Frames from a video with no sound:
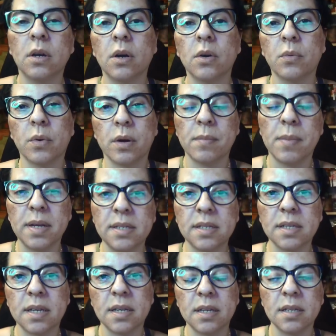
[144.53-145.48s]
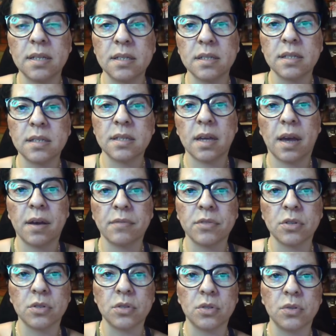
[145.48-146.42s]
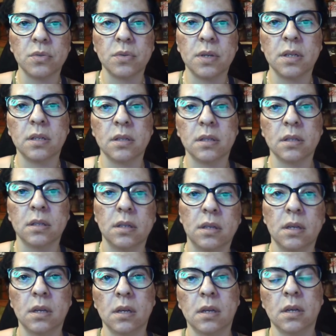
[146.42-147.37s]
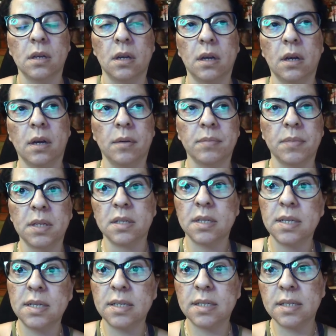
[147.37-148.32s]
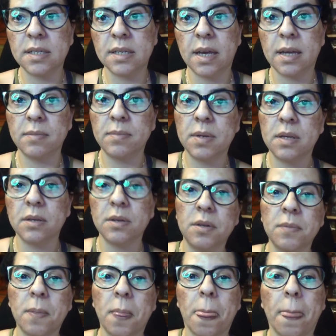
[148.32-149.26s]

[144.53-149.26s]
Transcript: of where my skin is after doing um, the TCA peel.